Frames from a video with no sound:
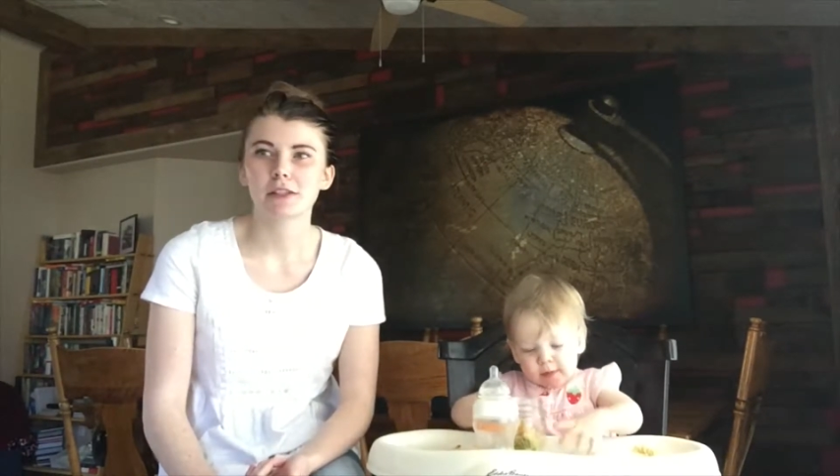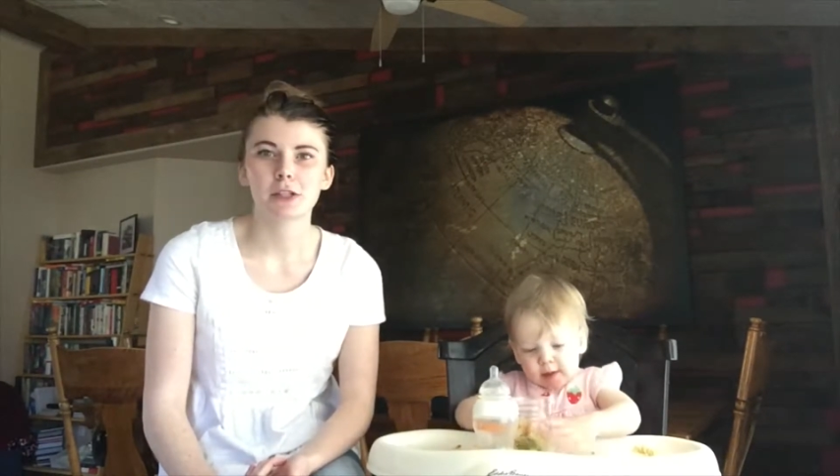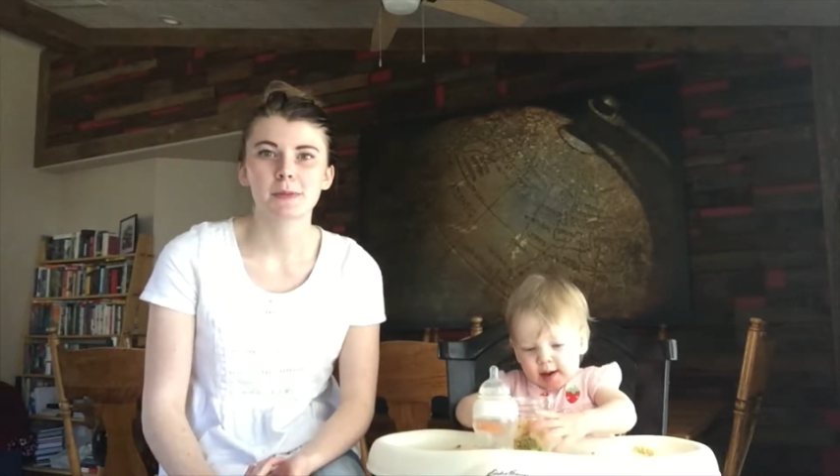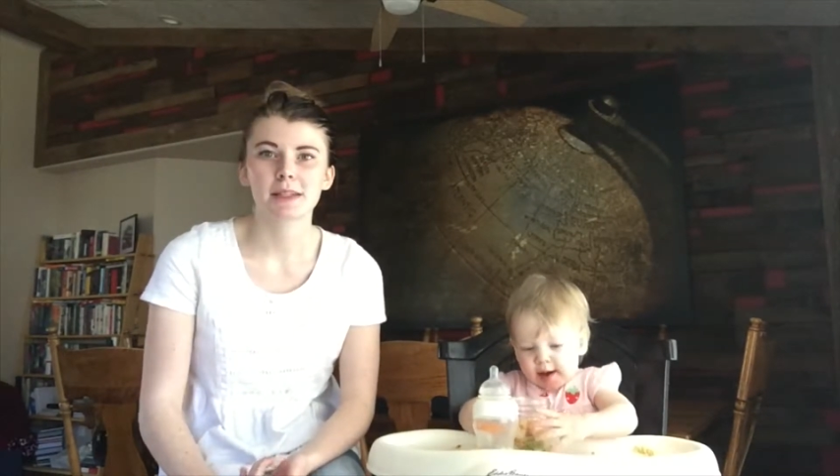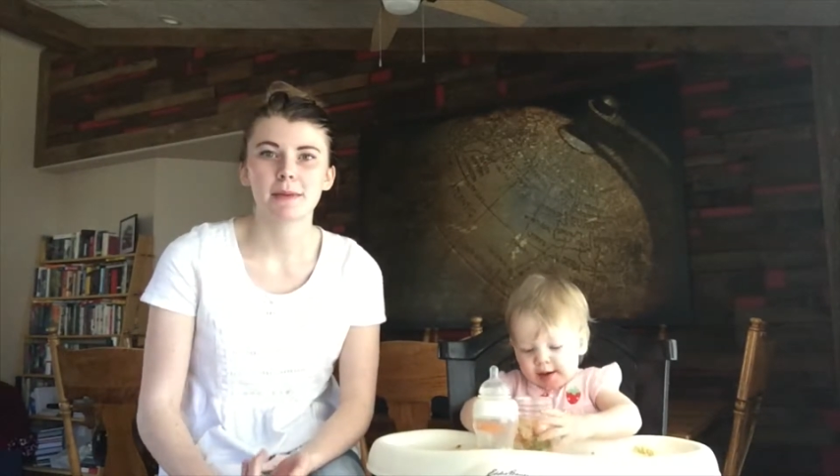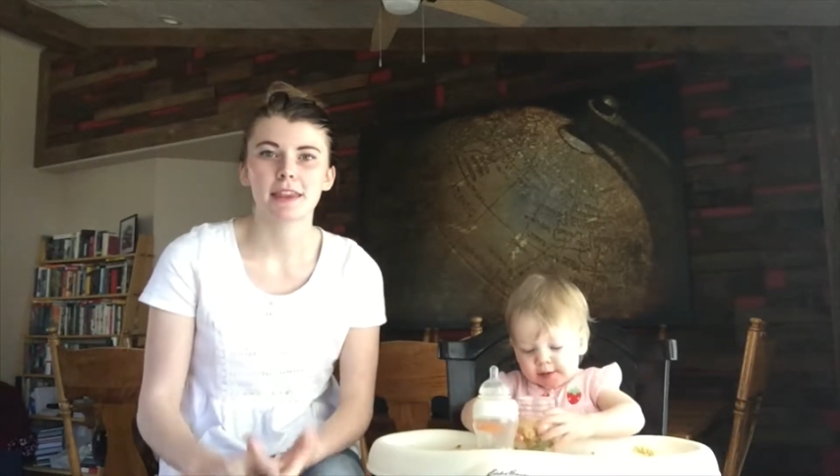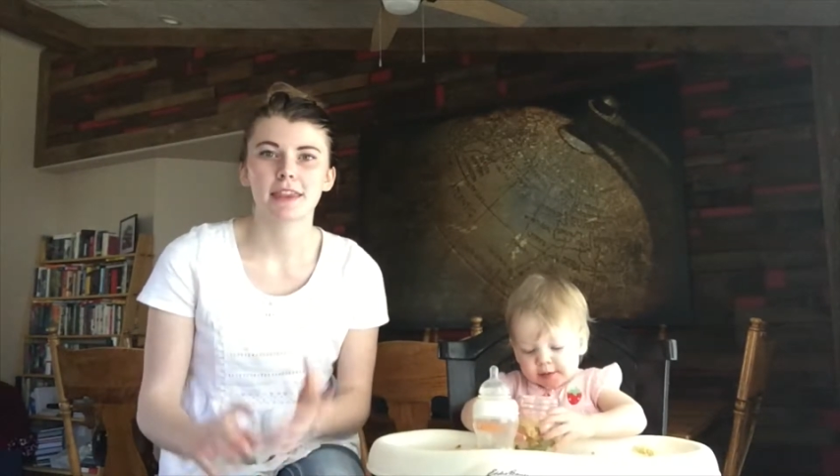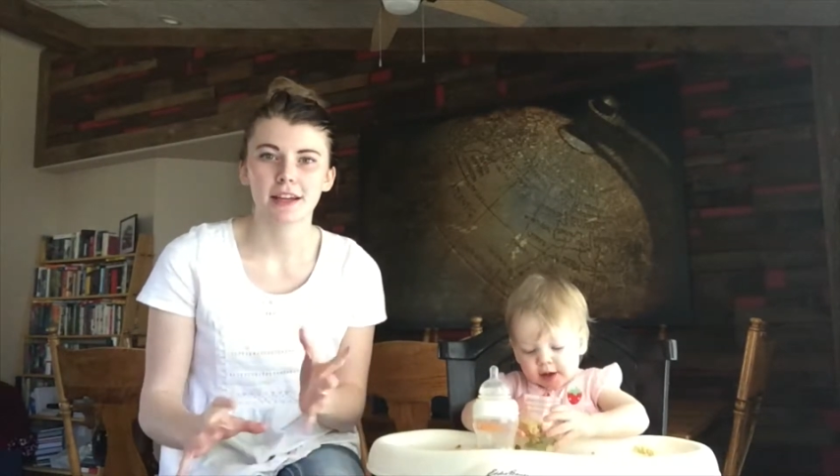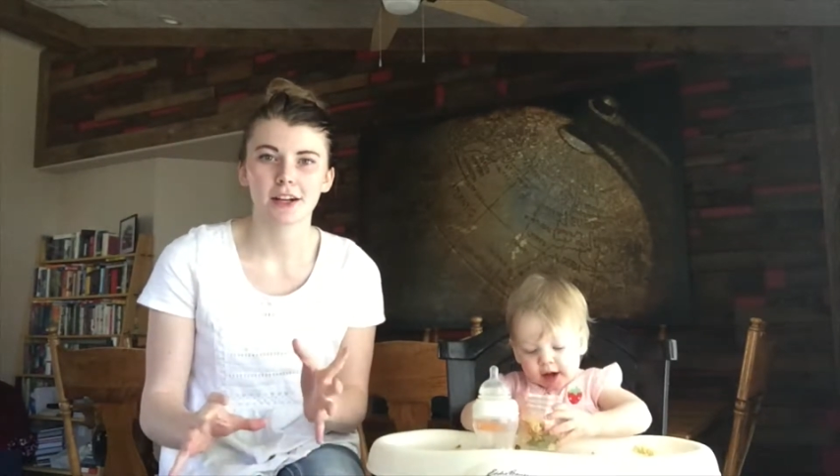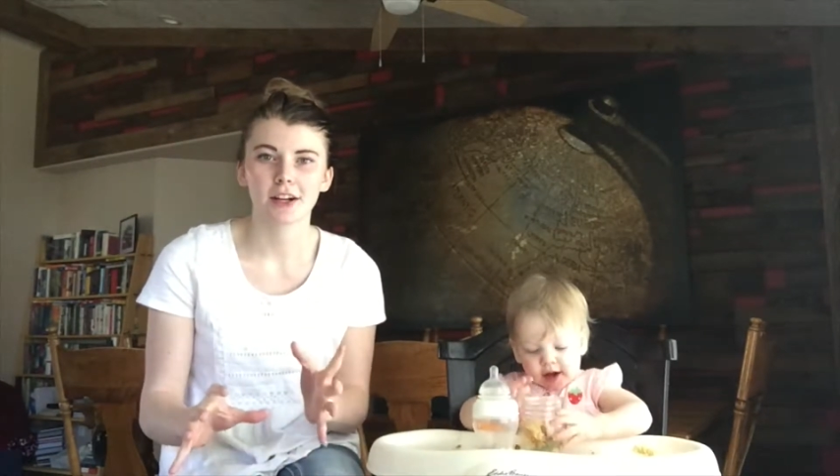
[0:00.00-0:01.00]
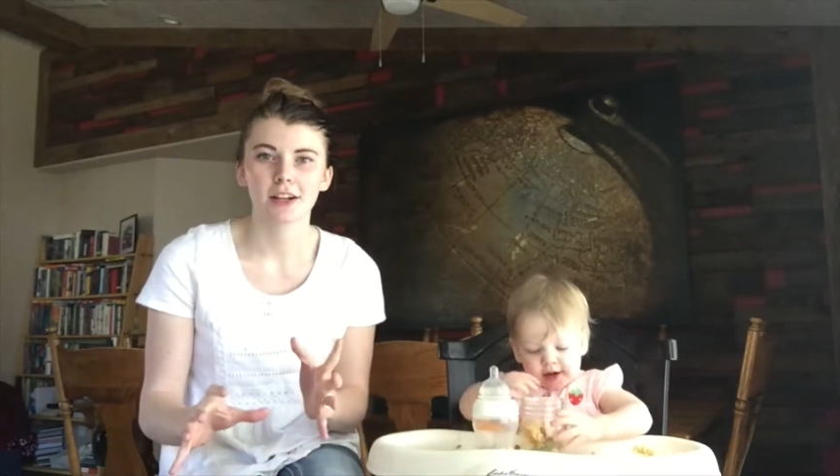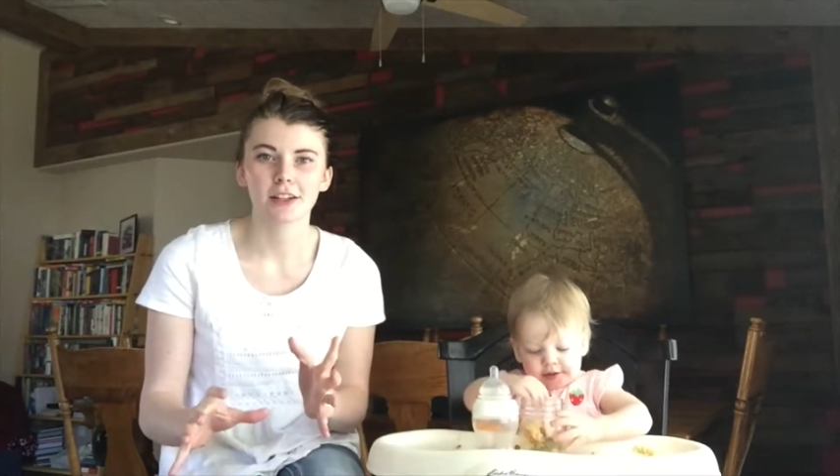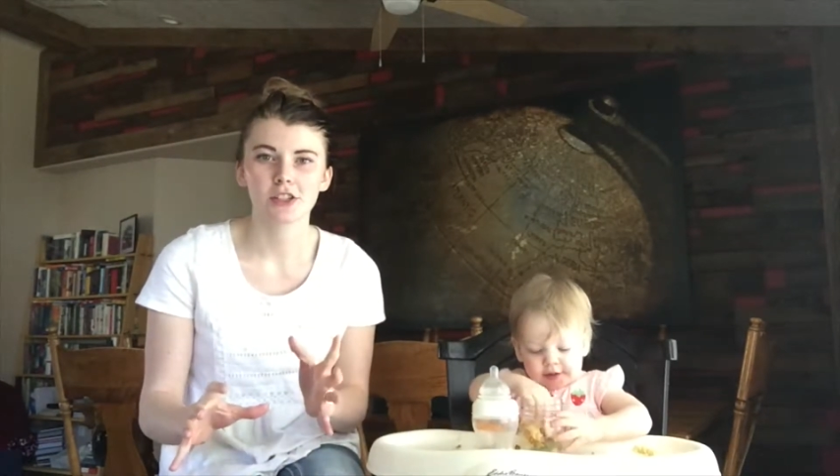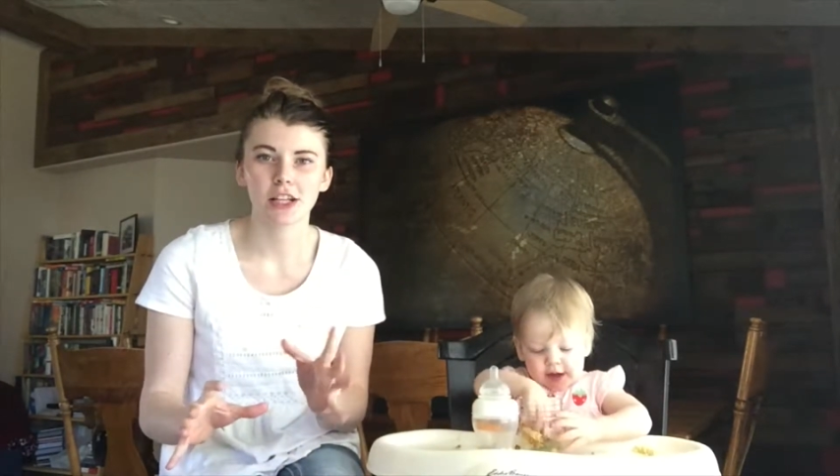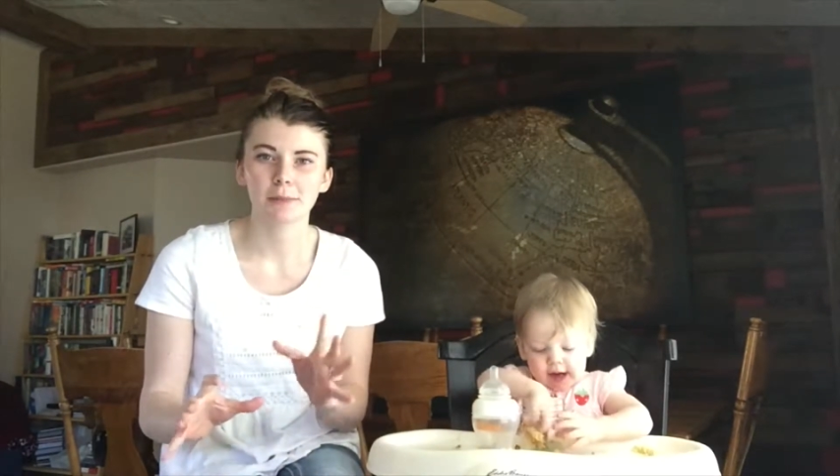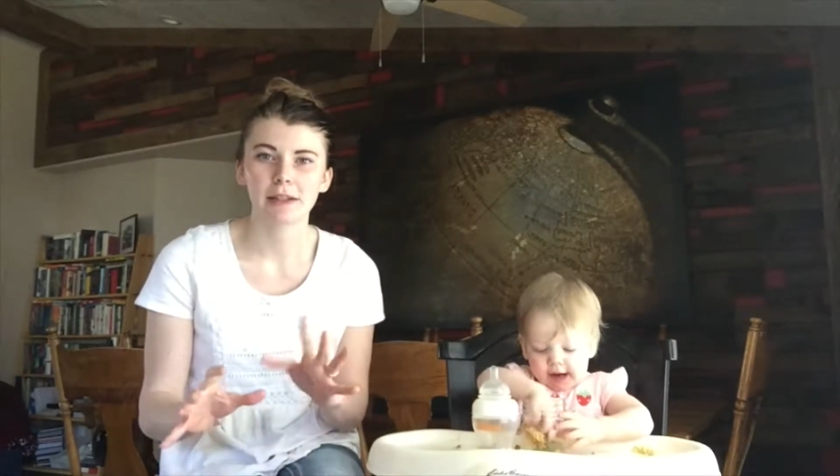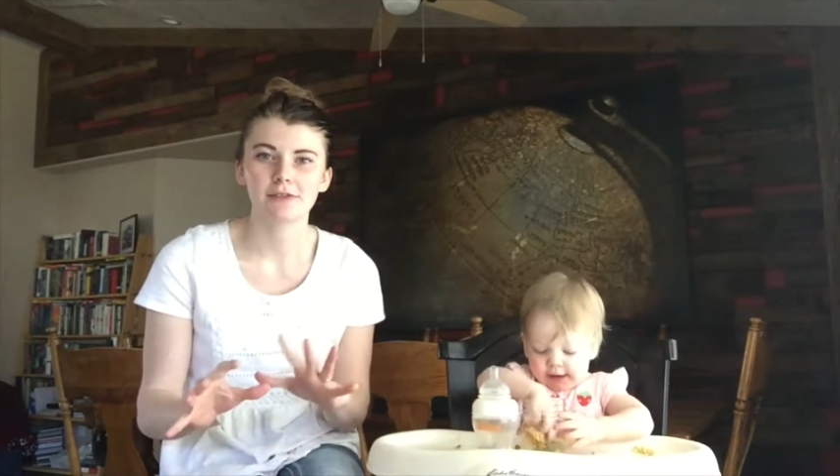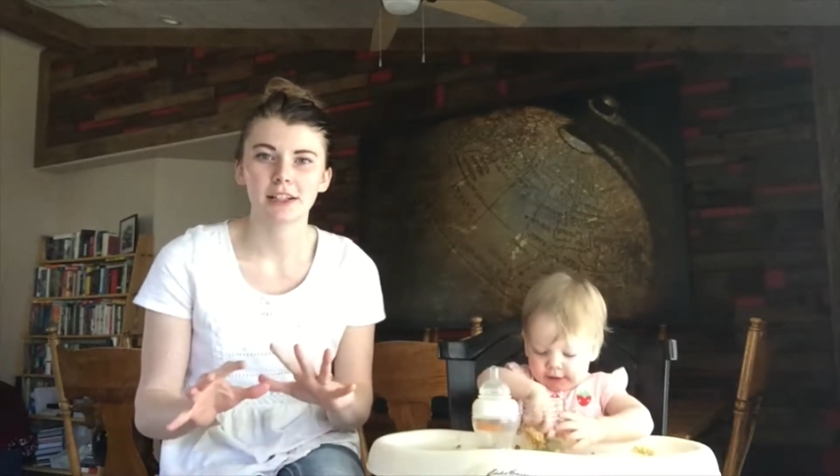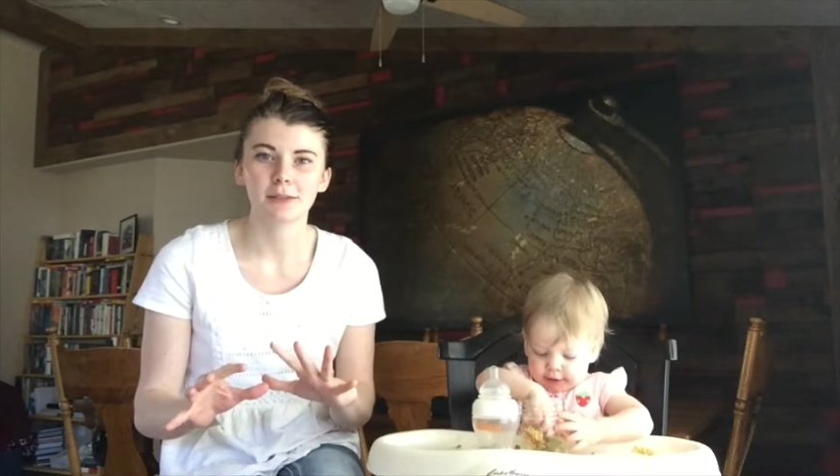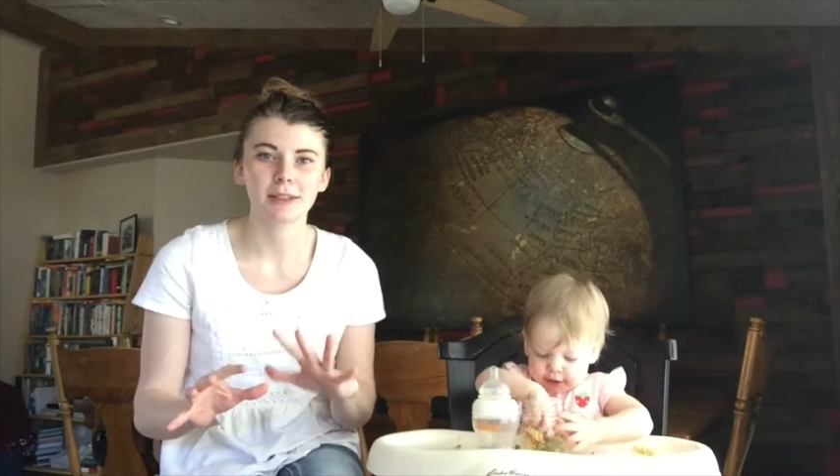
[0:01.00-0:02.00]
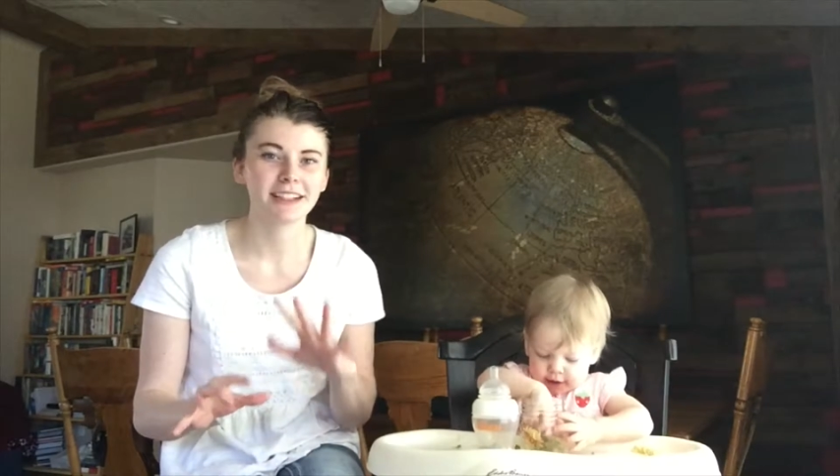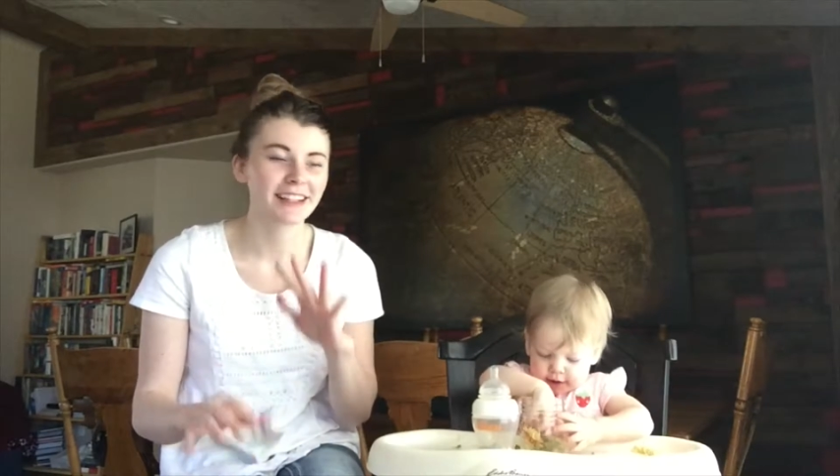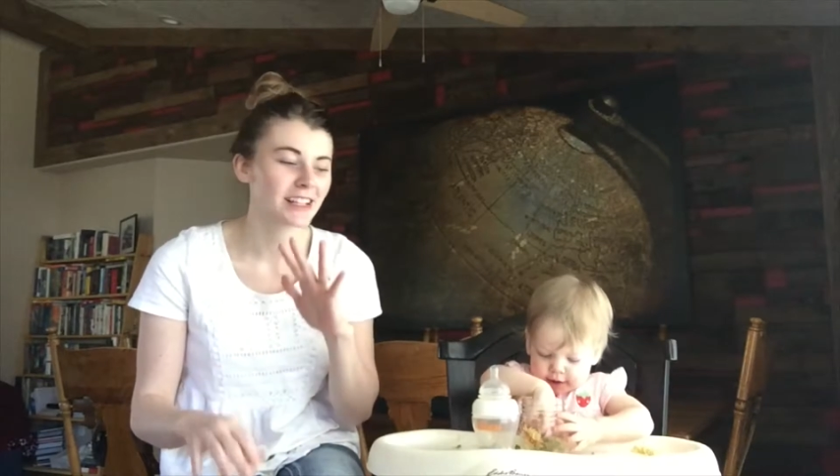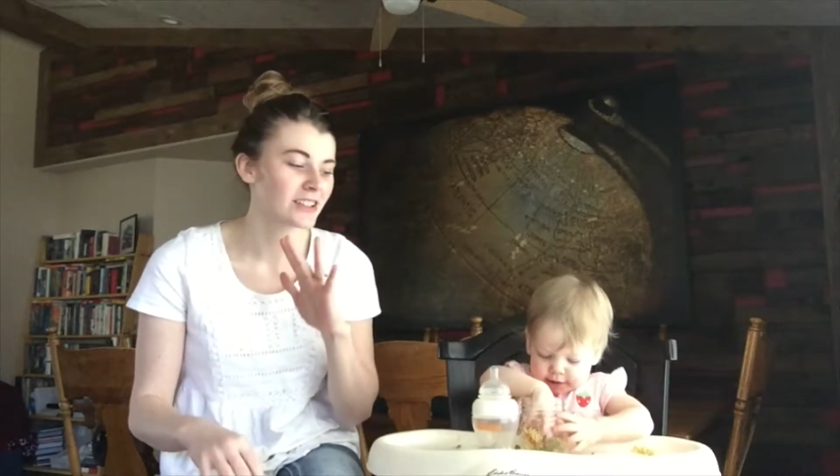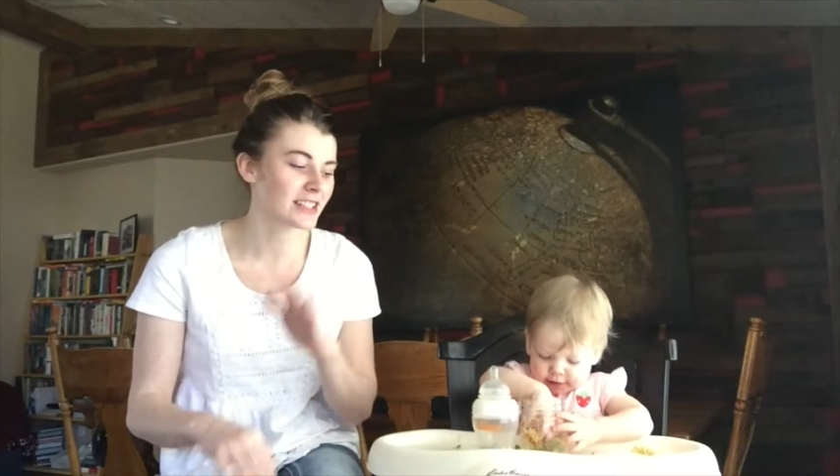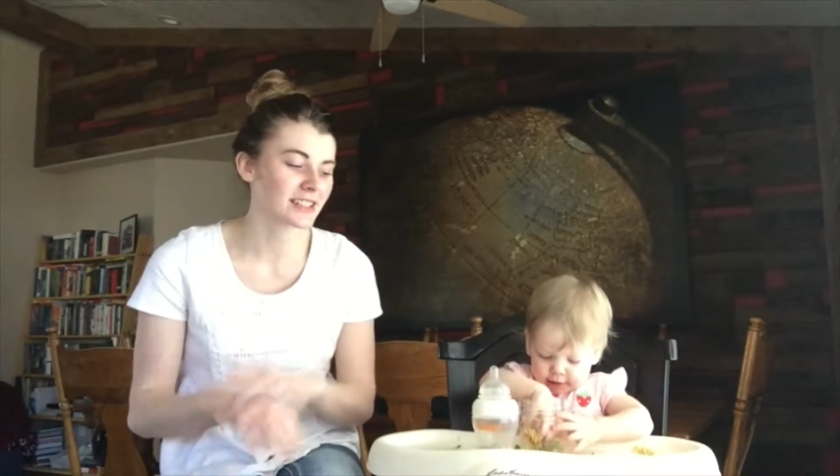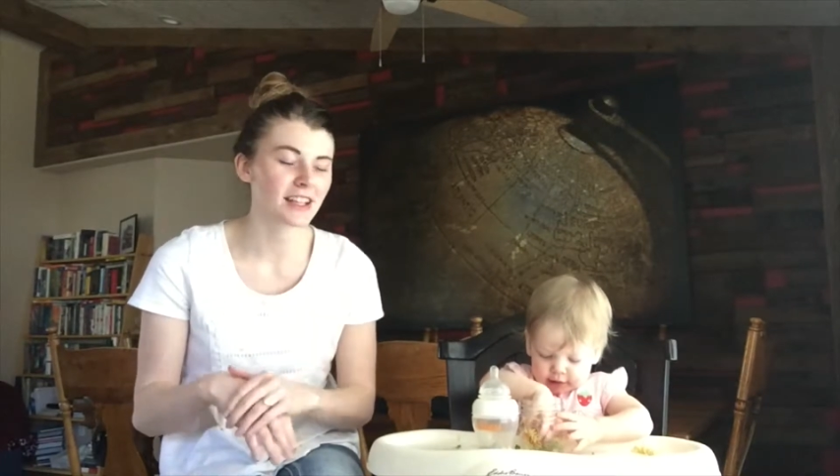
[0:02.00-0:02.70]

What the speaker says: soups to be thicker. Jake made fun of me later. He's